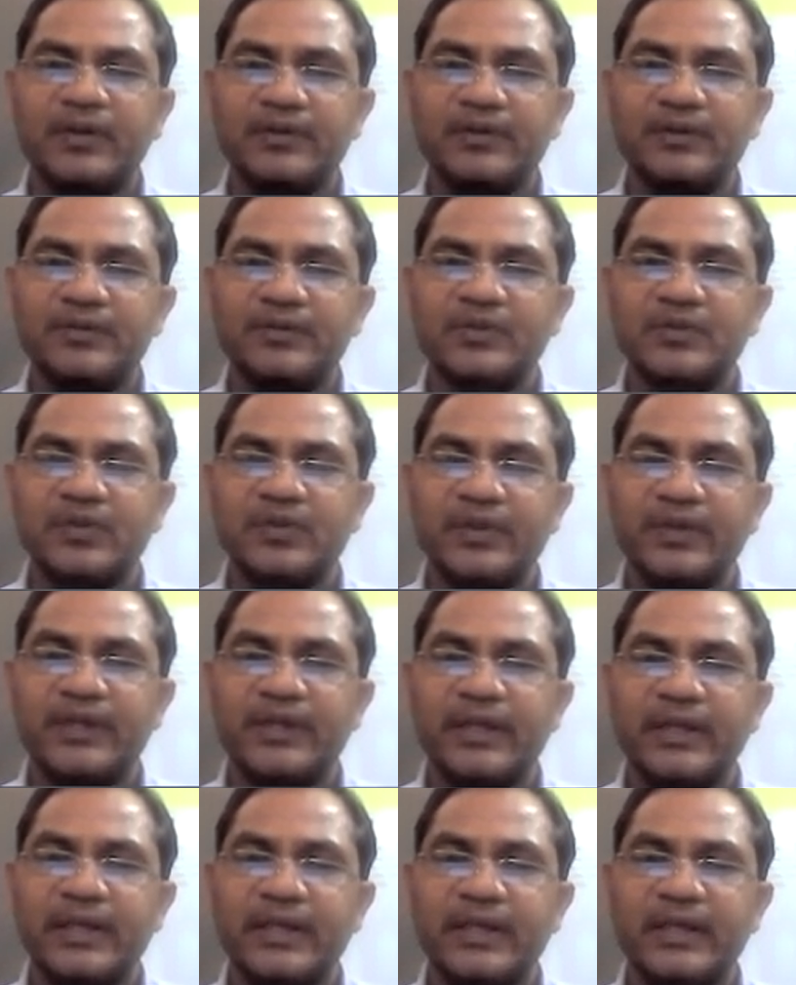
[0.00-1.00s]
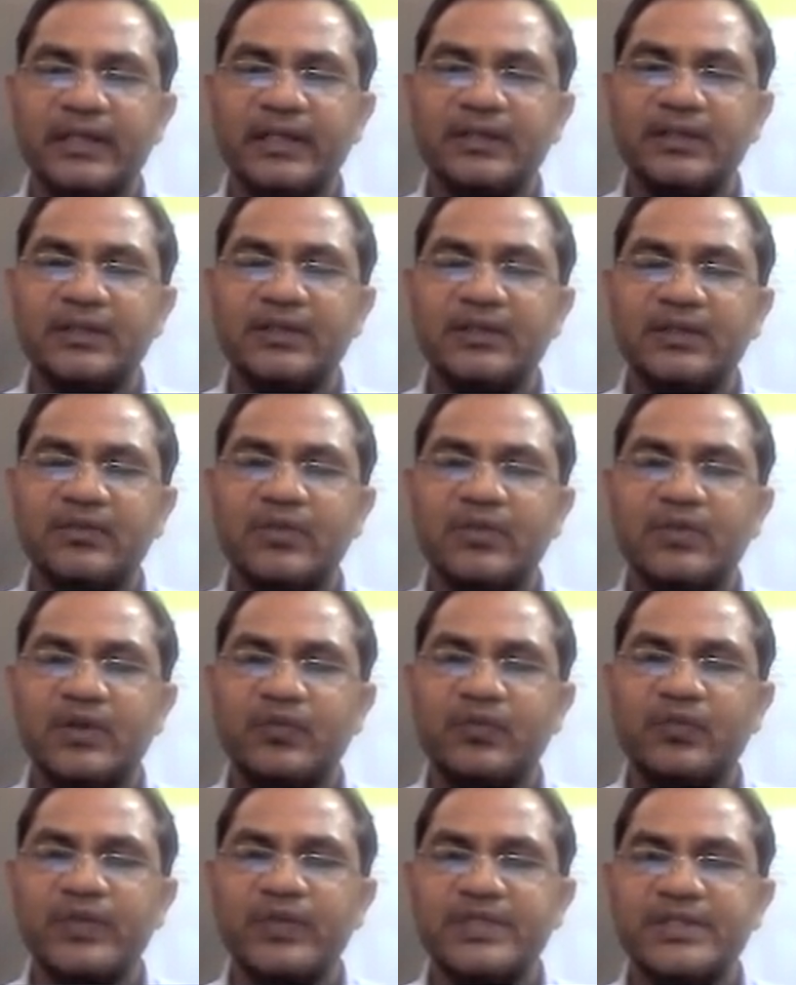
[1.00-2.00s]
So here what
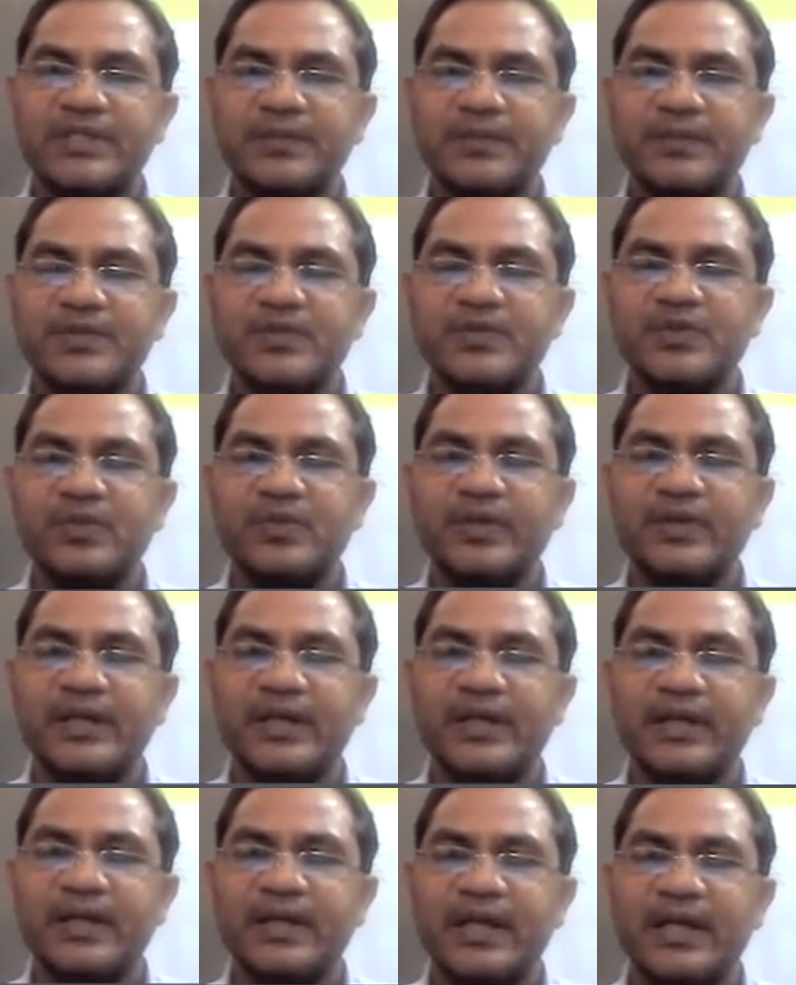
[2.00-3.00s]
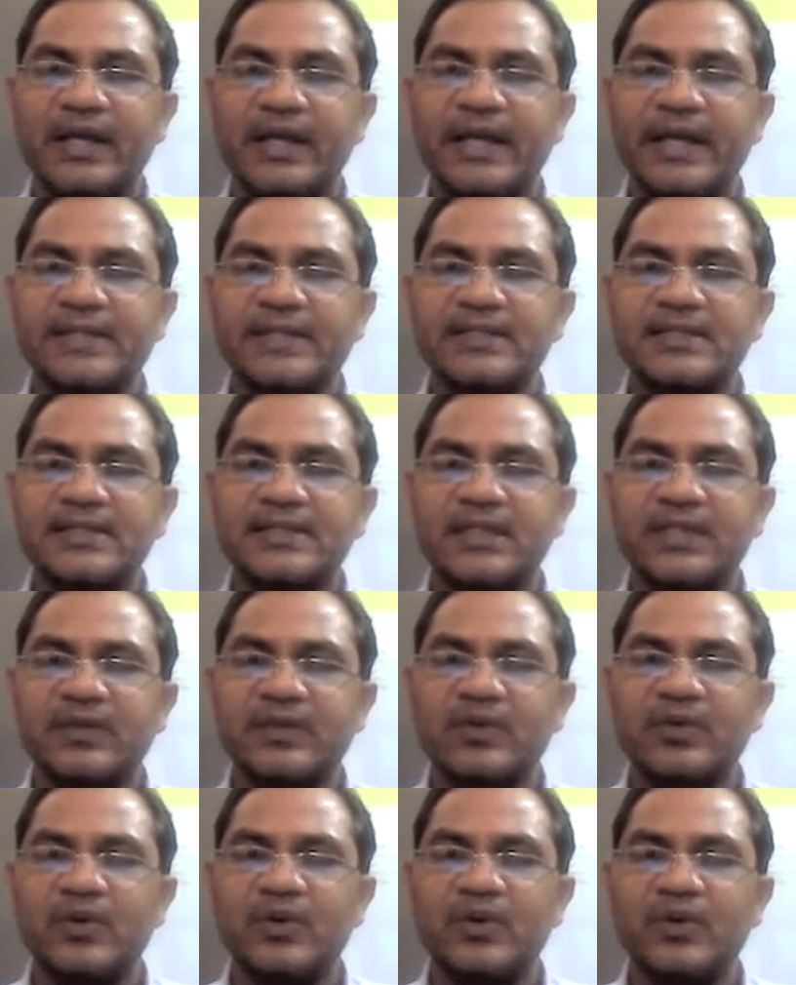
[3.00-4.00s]
we substituted at x is
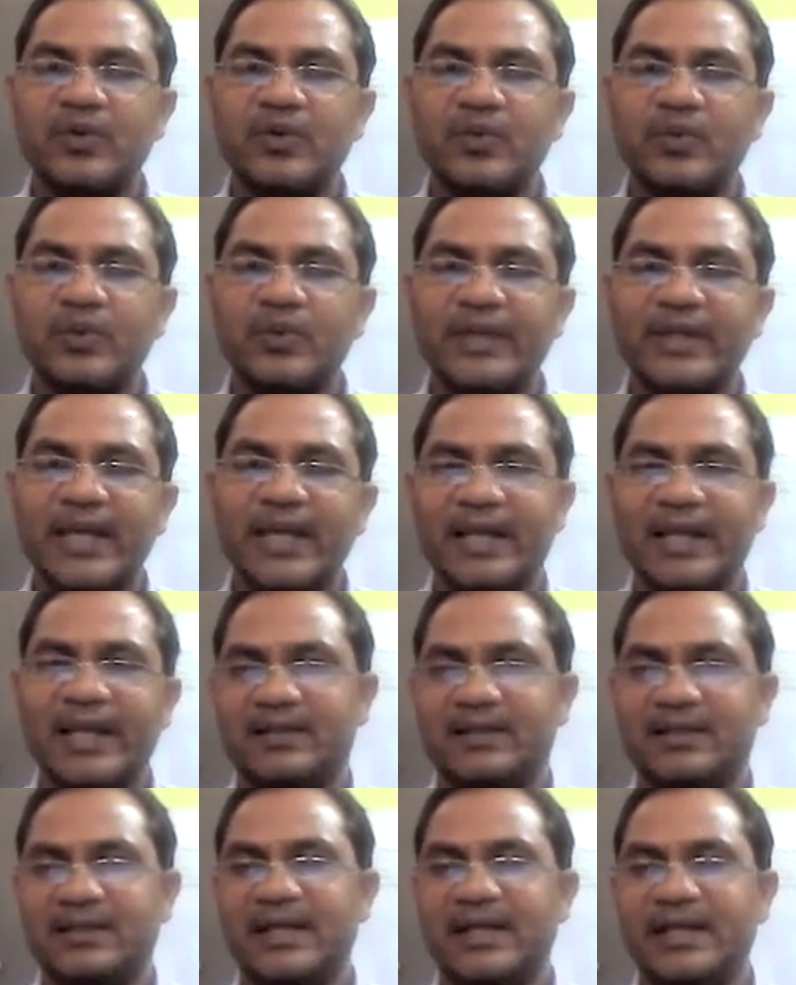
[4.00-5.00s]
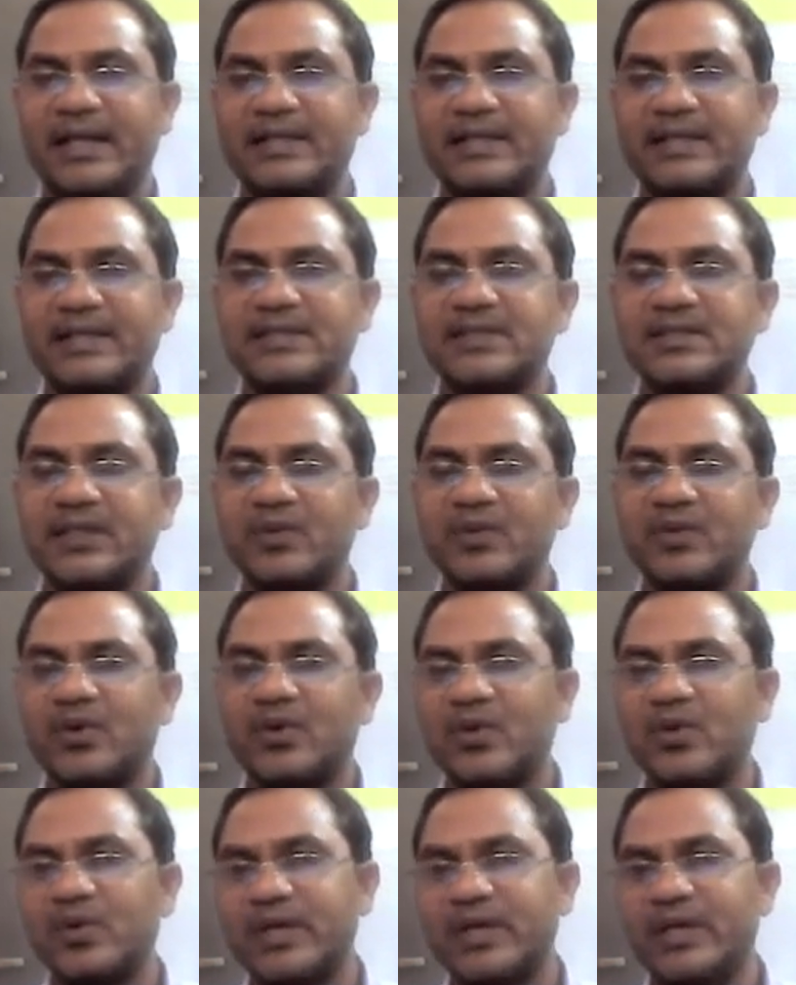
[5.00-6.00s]
equal to l. At x is
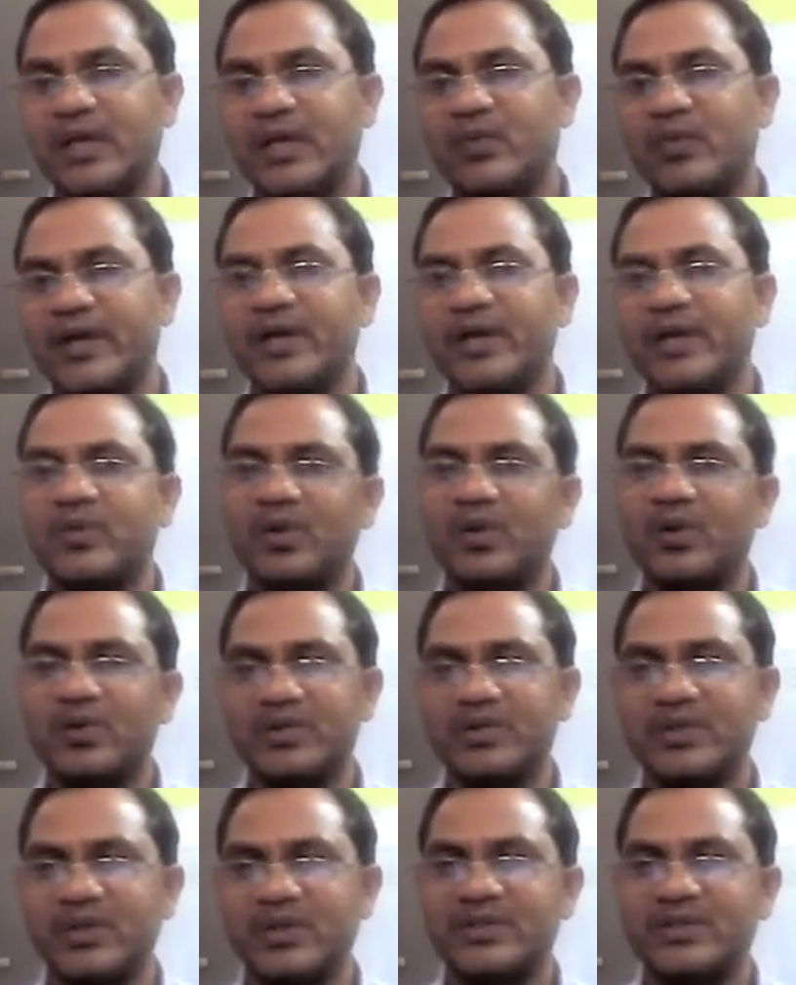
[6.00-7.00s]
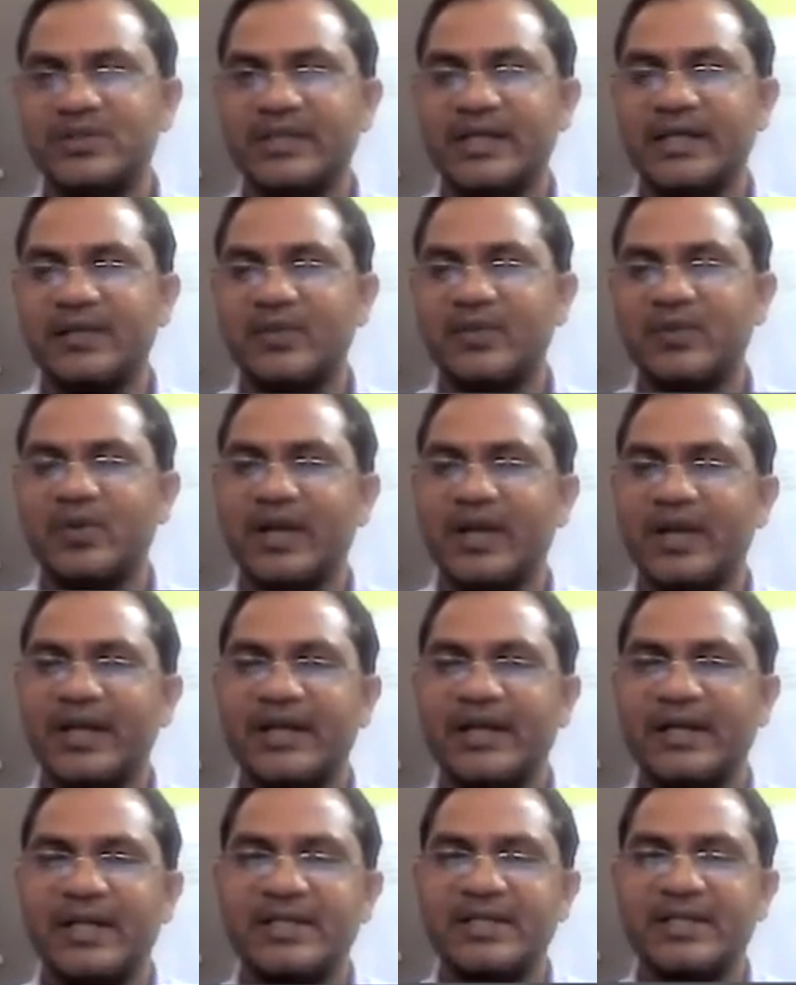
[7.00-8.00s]
equal to l, y equal to 0. Second boundary
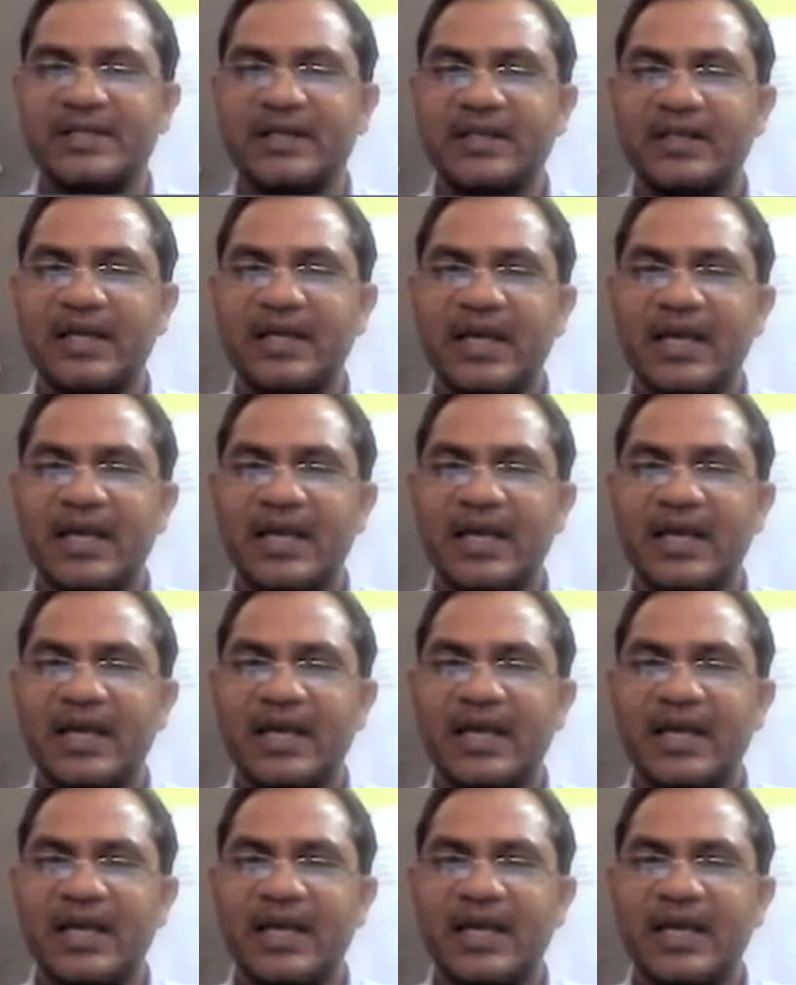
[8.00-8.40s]
condition.